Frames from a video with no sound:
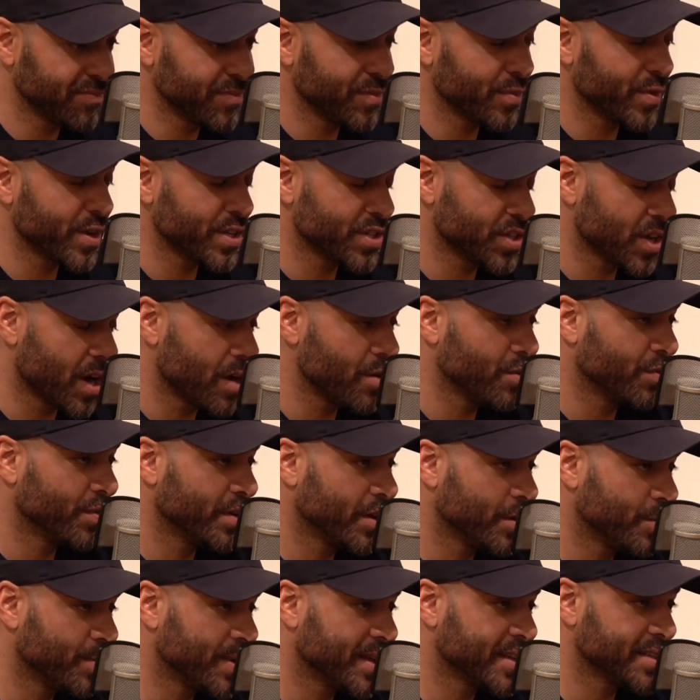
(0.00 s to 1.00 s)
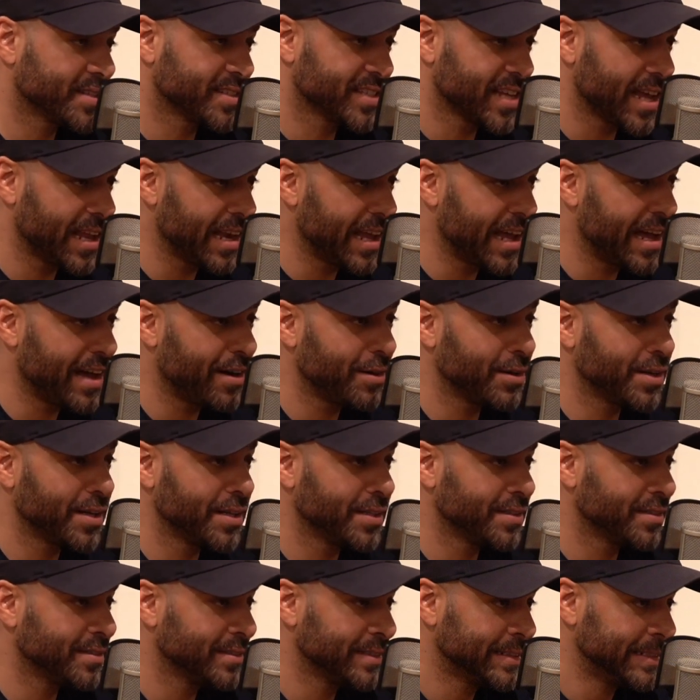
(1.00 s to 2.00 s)
which hopefully will be a sellout,
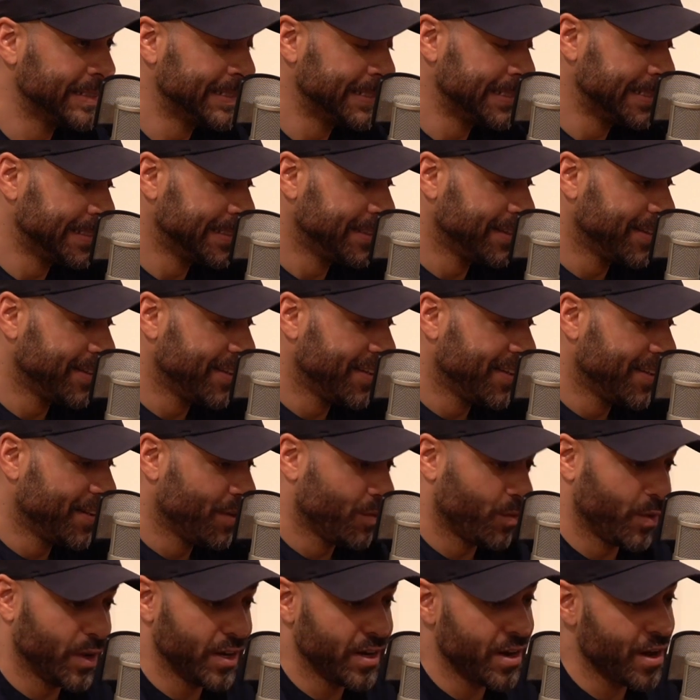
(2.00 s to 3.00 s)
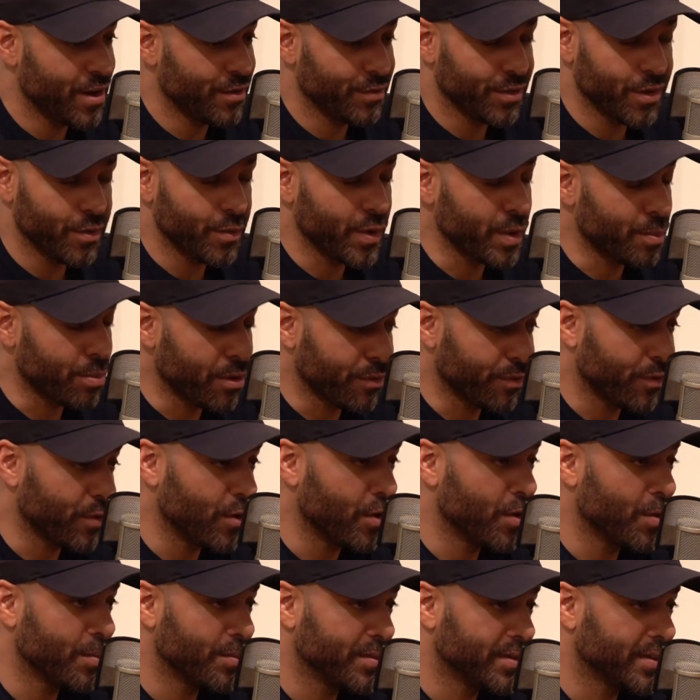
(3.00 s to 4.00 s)
and we know if that we
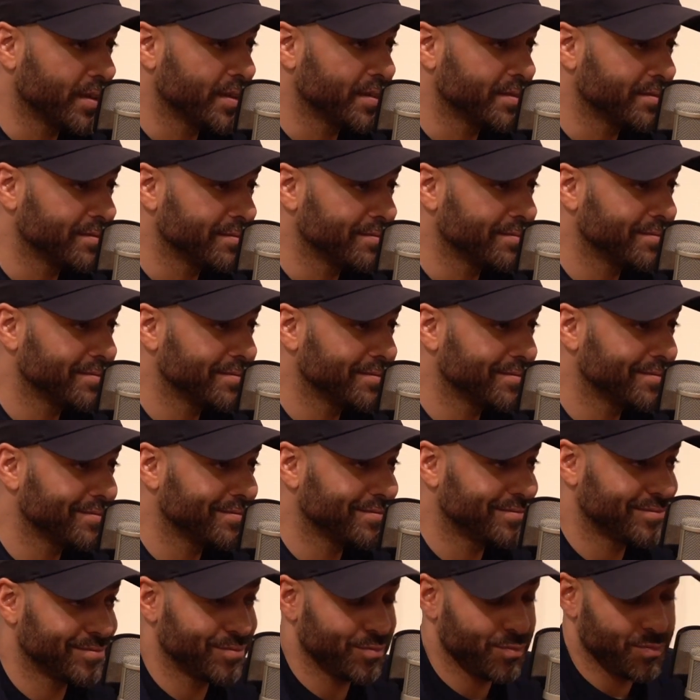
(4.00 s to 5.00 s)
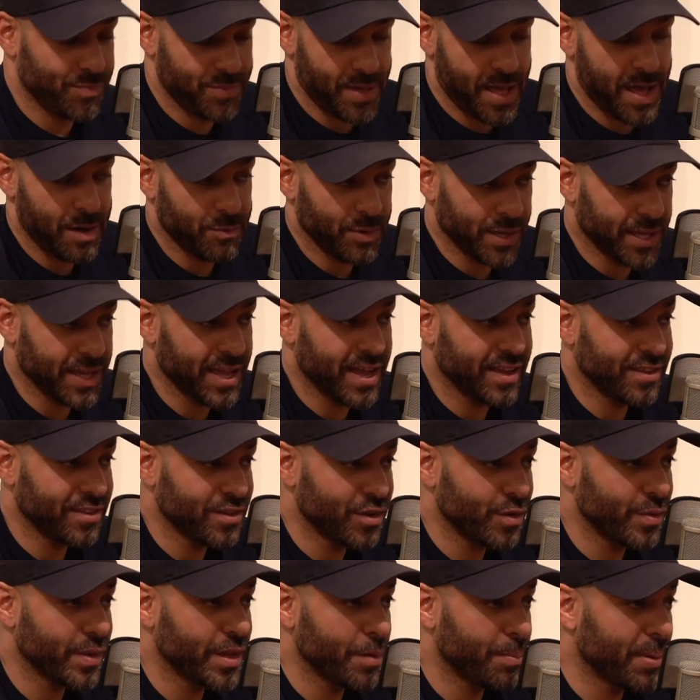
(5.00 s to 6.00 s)
perform how we can
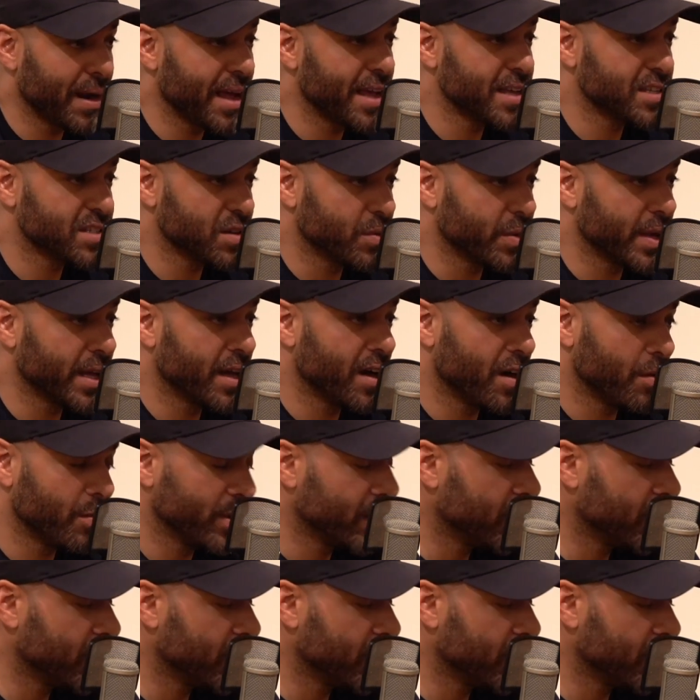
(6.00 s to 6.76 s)
do with the players that we got